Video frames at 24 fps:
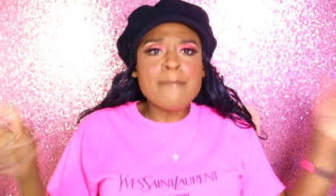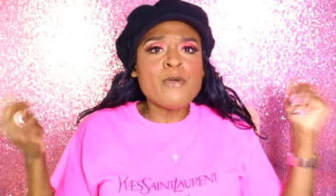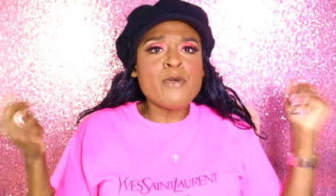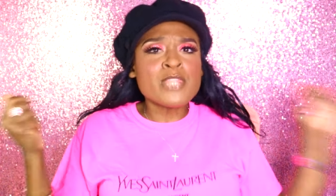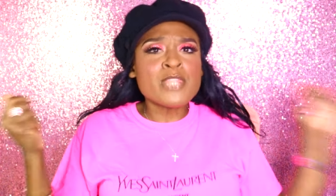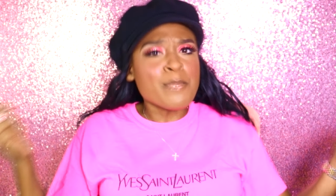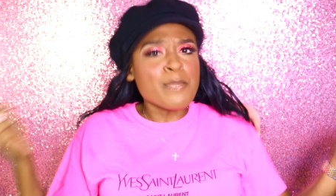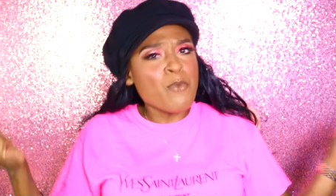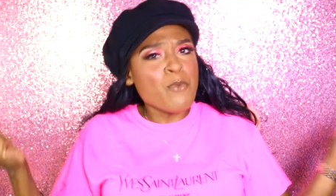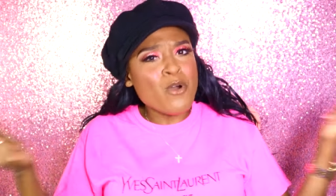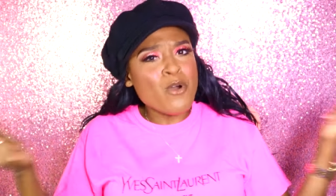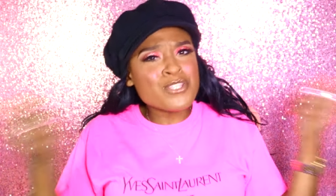
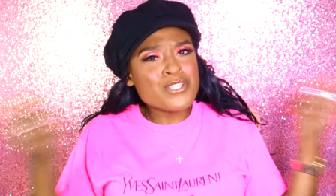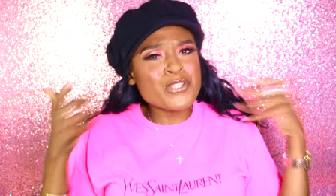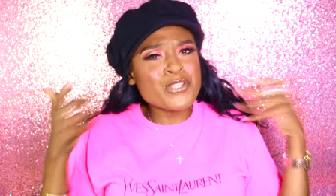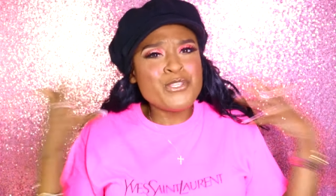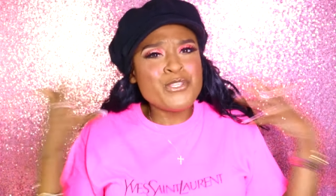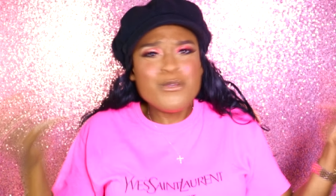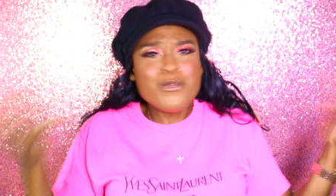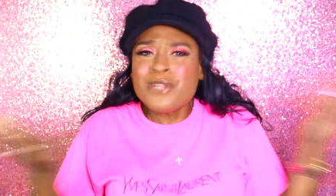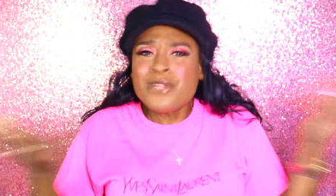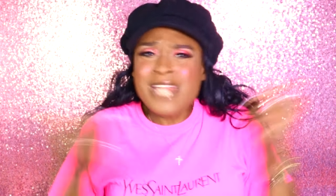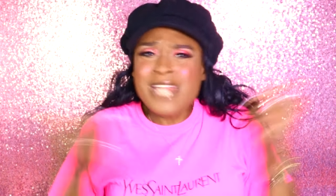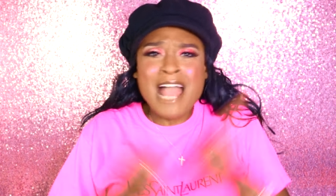bought them all so
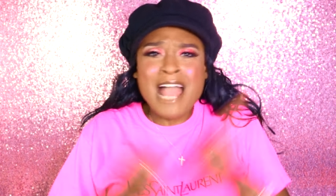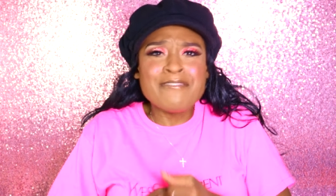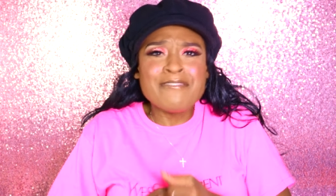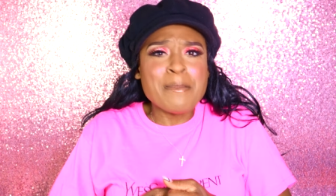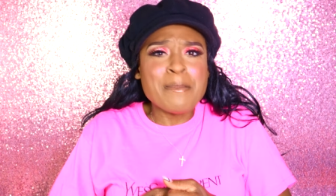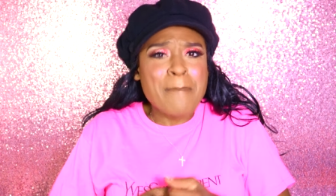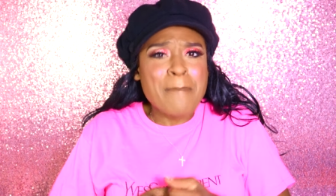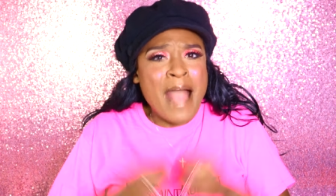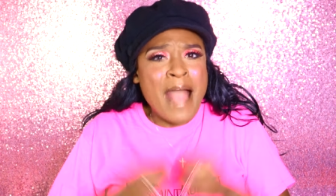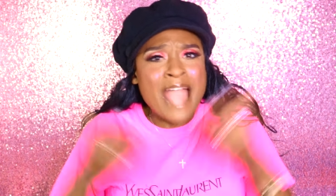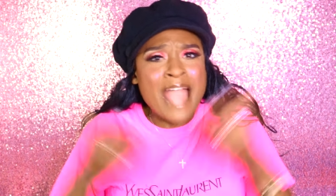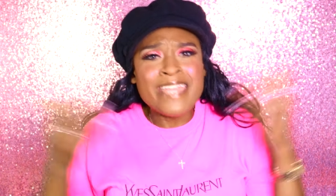you didn't have
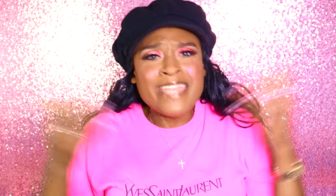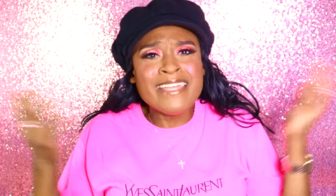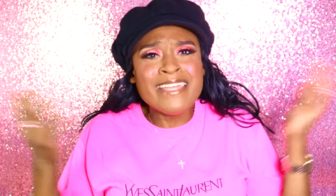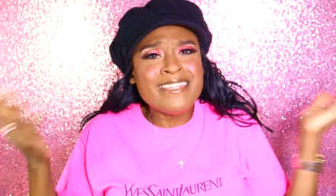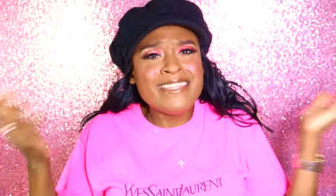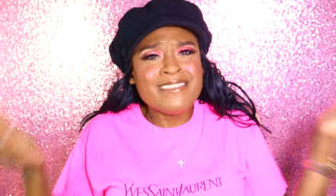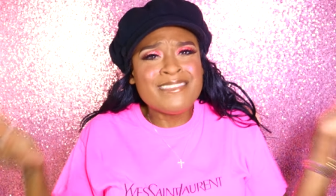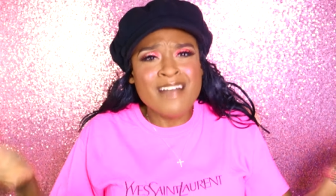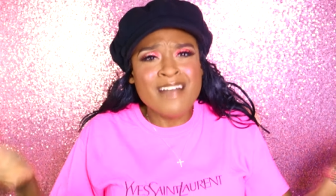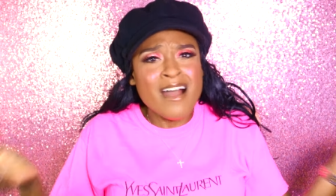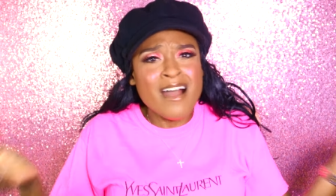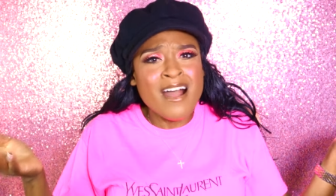to buy
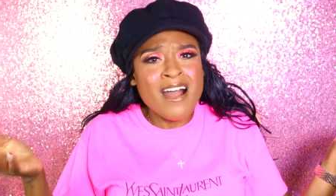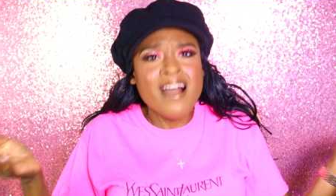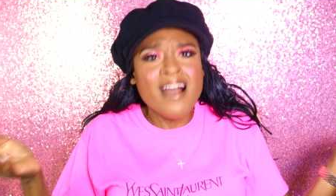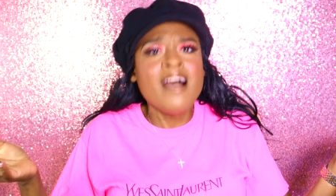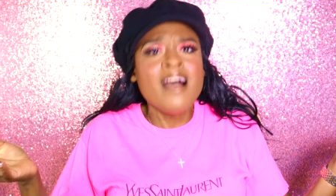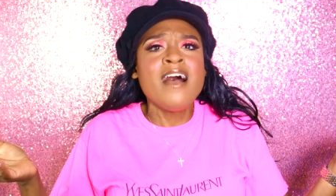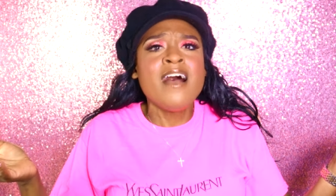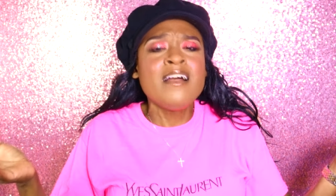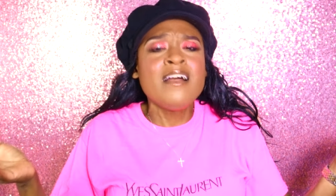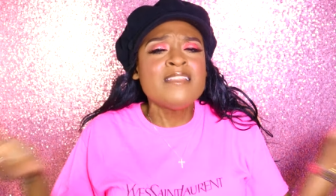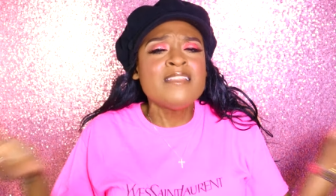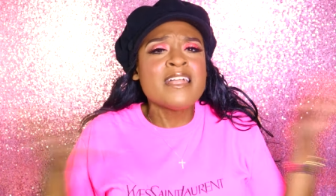it.
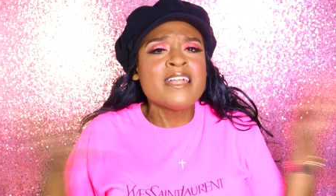Duh.